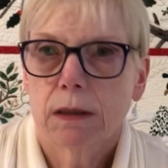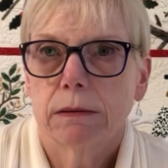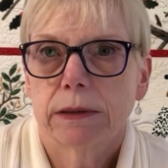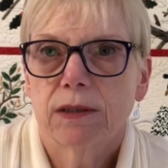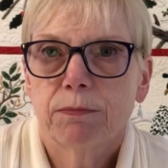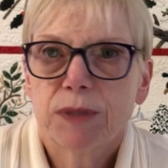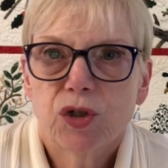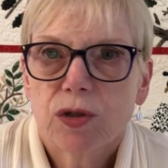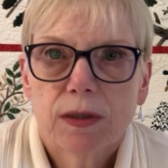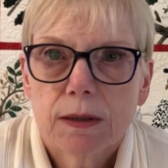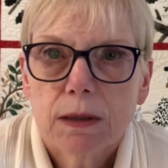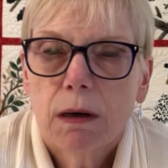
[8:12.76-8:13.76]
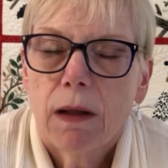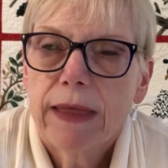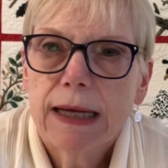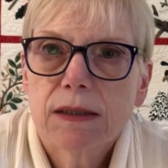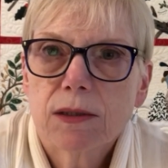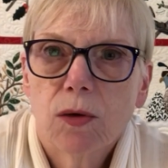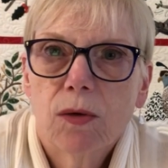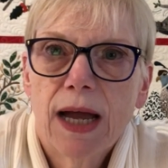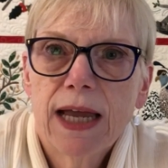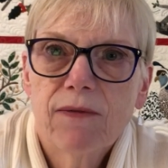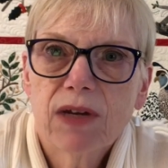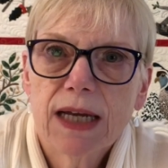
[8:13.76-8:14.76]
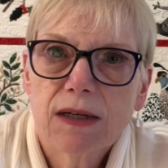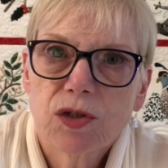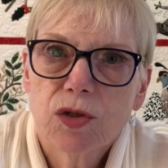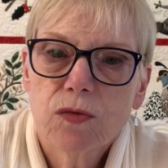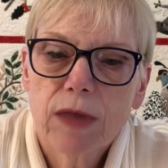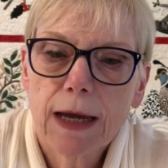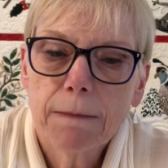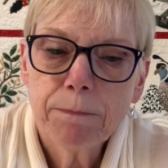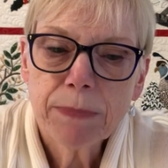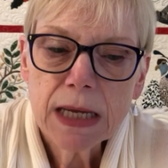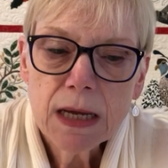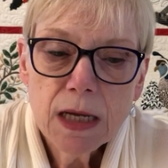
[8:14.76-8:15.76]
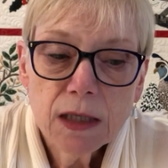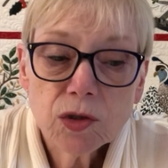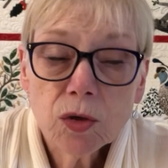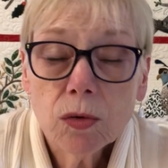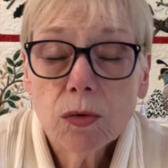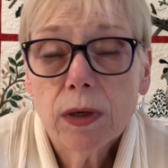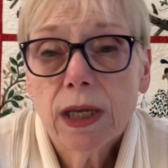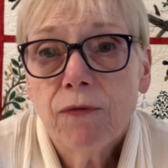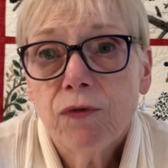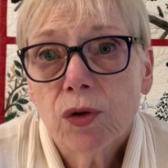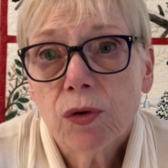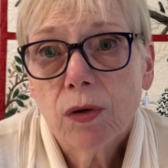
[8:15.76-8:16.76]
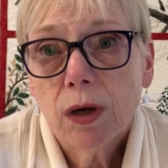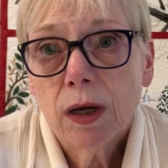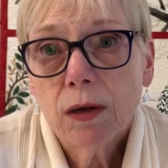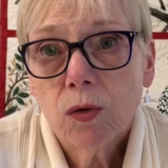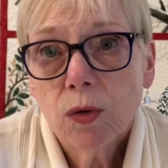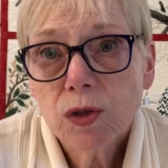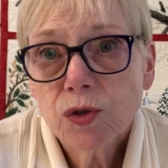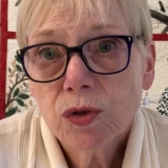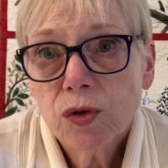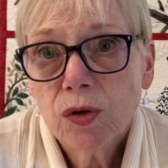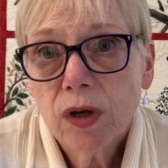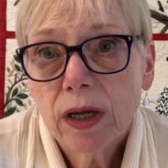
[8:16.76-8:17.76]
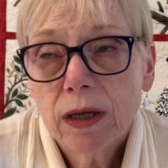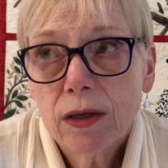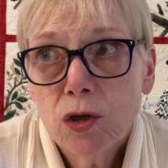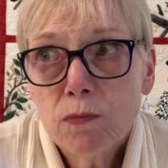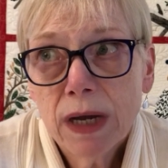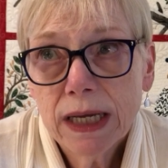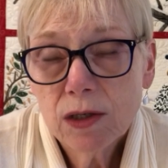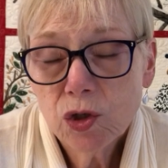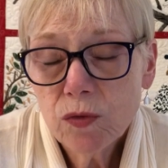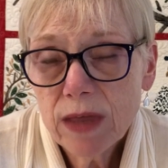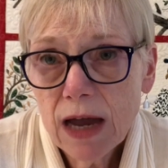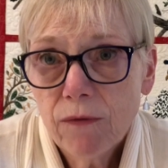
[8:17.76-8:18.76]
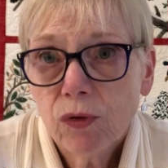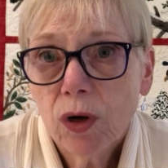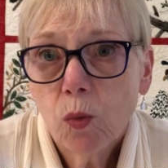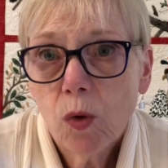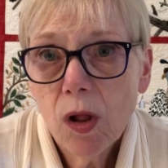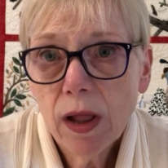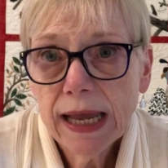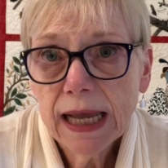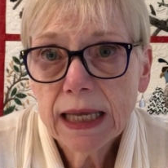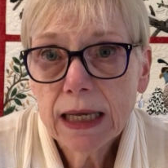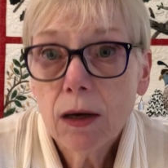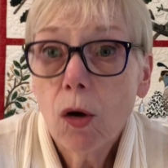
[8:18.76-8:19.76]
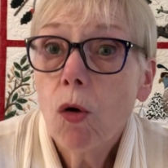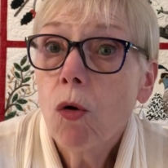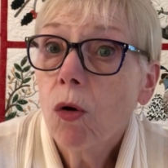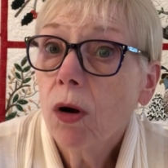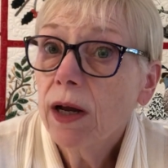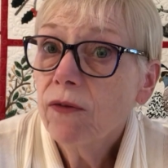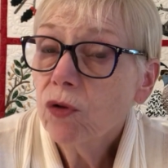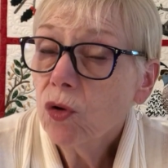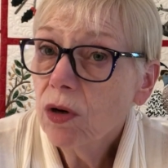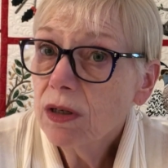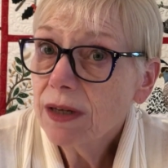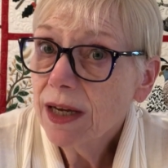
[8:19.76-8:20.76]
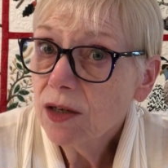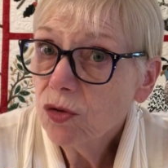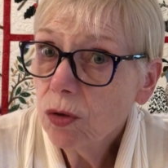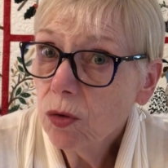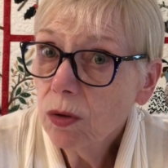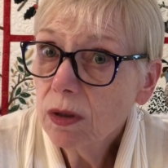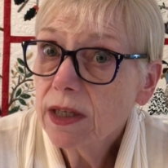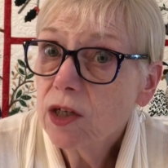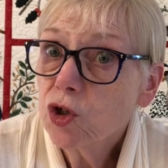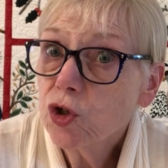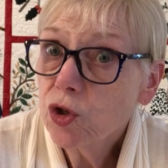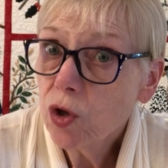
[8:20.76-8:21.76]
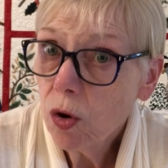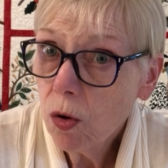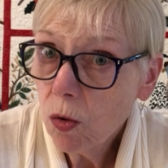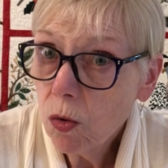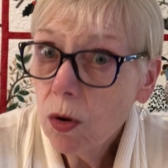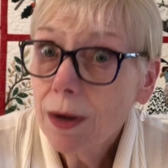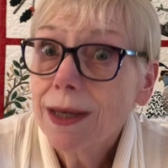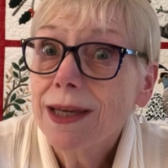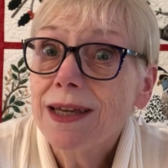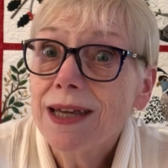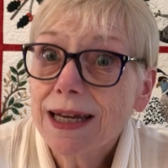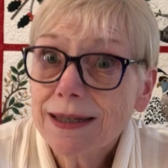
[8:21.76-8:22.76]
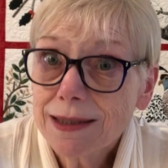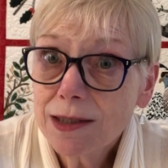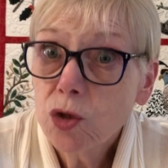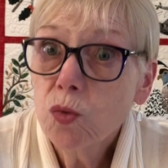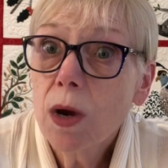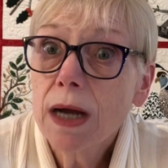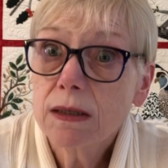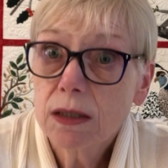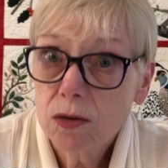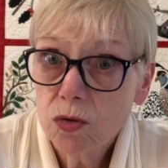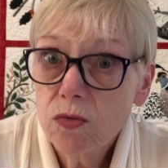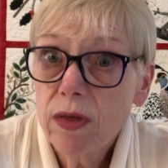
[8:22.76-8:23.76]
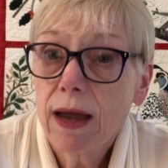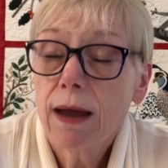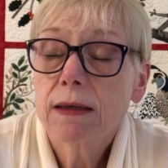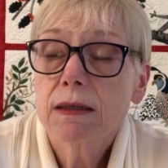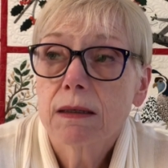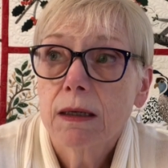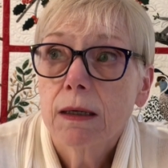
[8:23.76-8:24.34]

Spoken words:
submissions and all that, so I haven't had to do that. So if you're a quilter, you might do that for a wall hanging, or if you're going to enter a quilt in a show, yes, you want to do that.